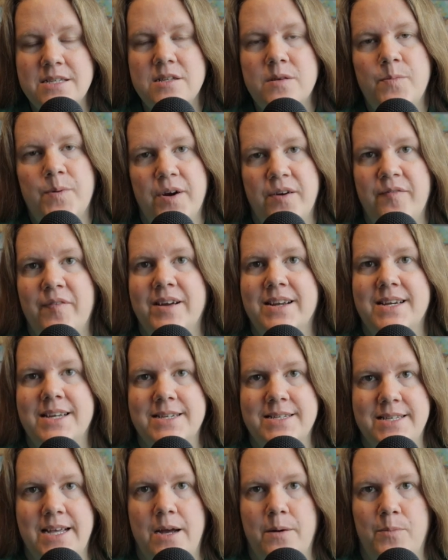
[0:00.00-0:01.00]
is the perfect
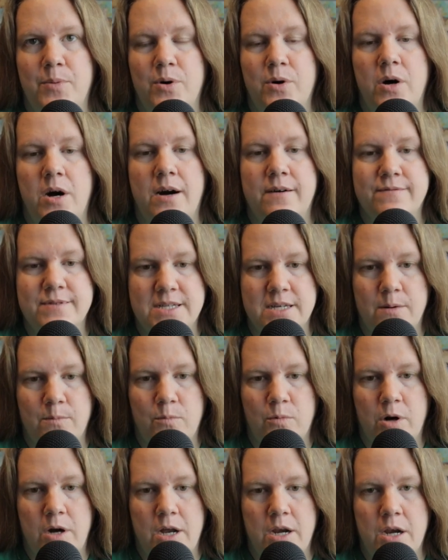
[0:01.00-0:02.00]
example of
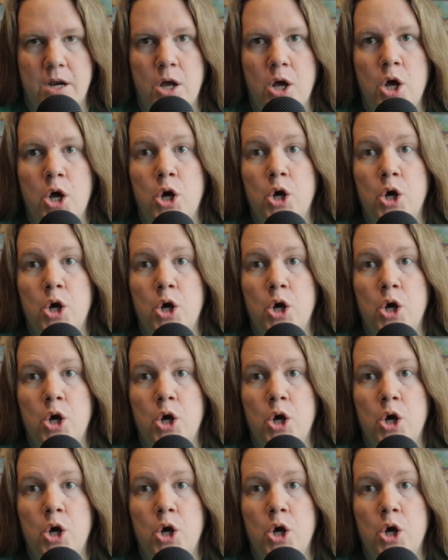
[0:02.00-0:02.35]
someone